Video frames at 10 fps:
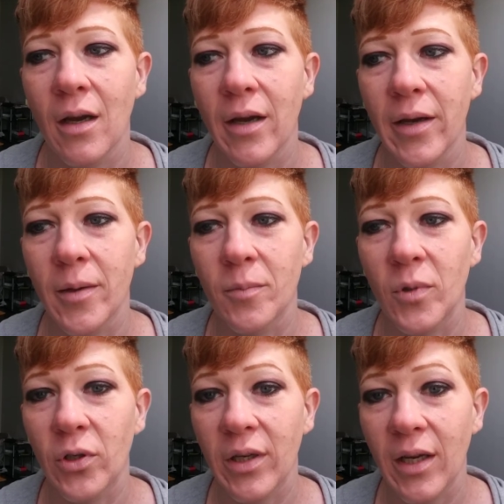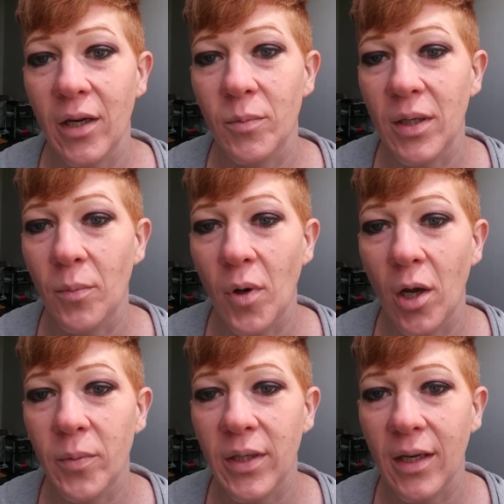learning how to be a
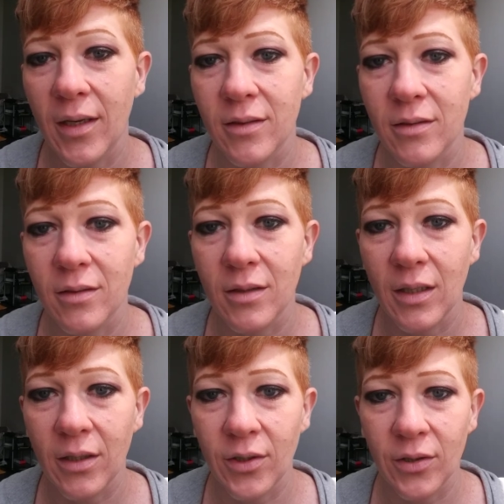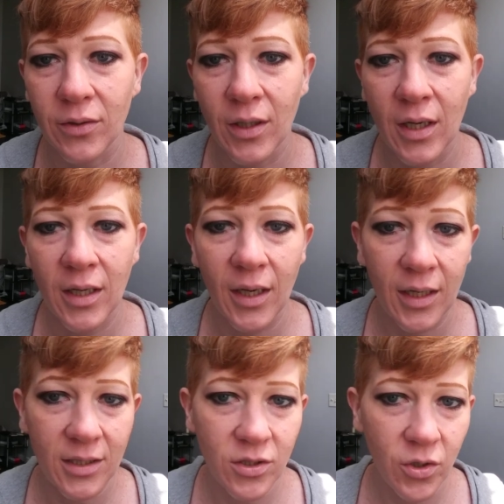mom again. They're
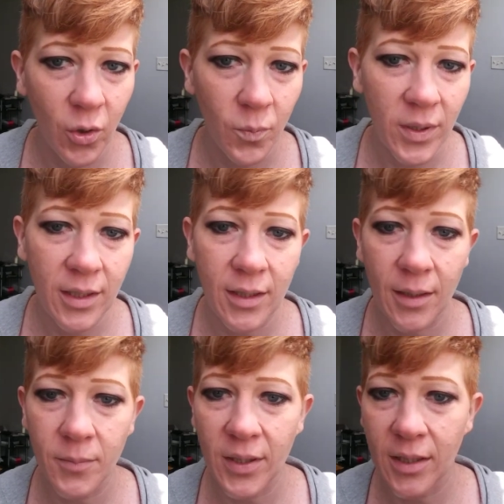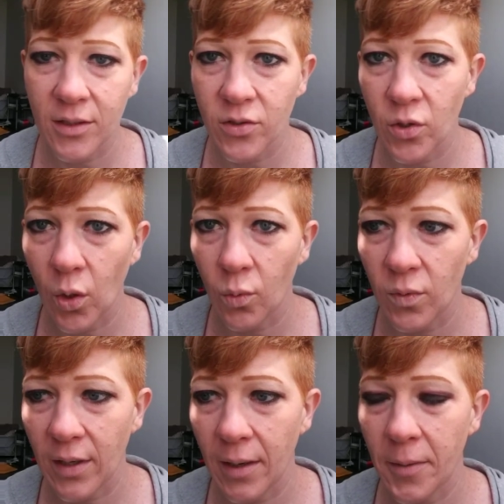getting to know me. I'm getting to know
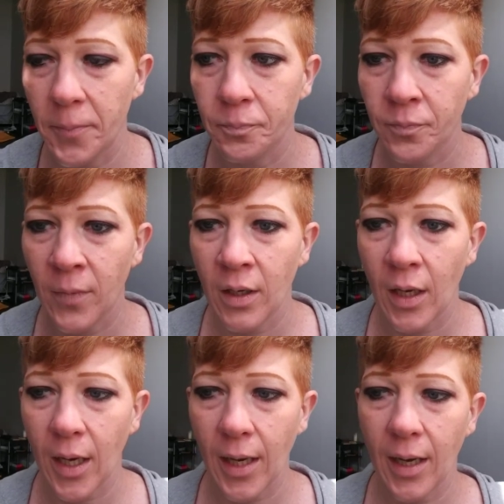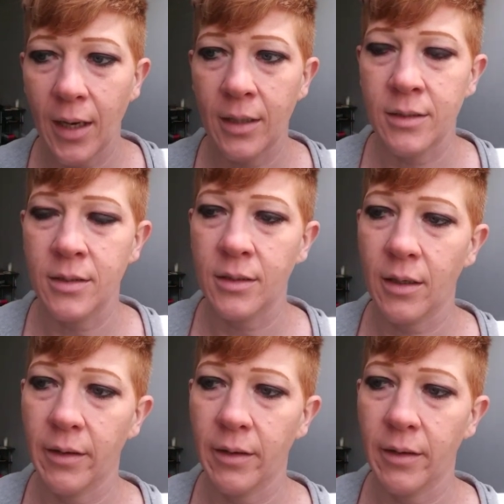them. And